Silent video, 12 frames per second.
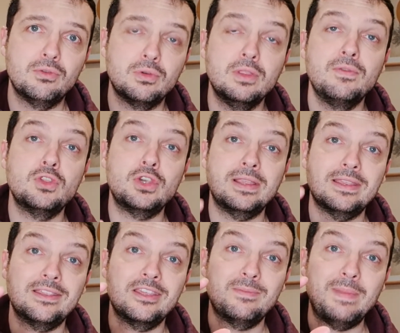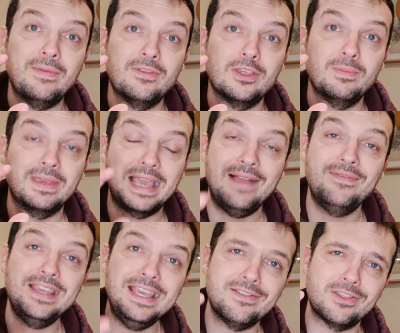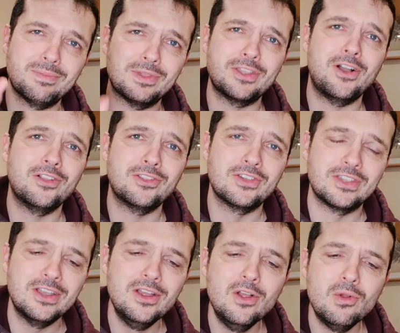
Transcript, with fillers: So another chance to spend some candy and some stardust